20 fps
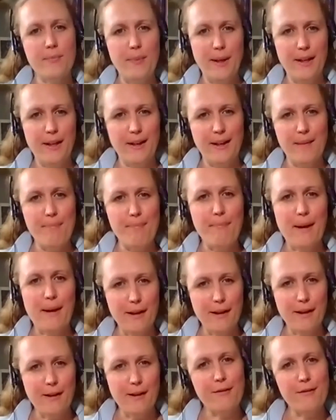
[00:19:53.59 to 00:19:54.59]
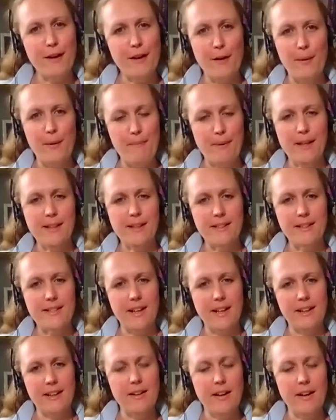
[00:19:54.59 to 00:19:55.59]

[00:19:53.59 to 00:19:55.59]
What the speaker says: being in peak flow, in peak state,